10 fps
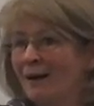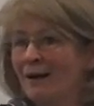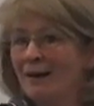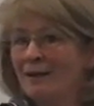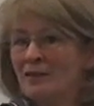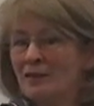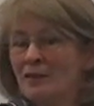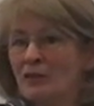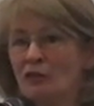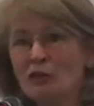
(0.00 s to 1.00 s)

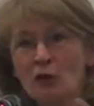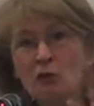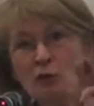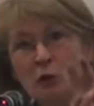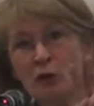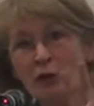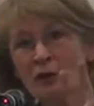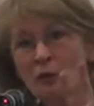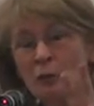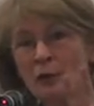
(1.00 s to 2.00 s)
And so two
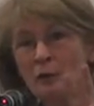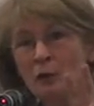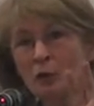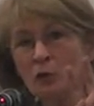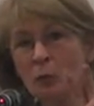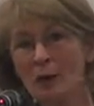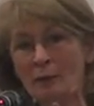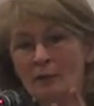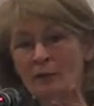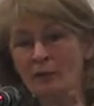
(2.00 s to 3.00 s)
things were ignored.
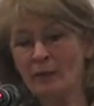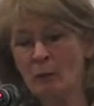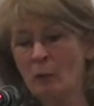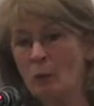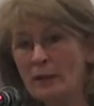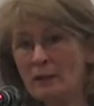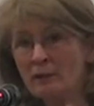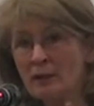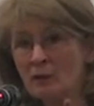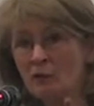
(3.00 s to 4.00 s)
One, that there were
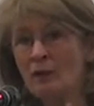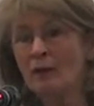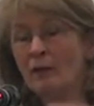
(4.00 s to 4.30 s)
windows.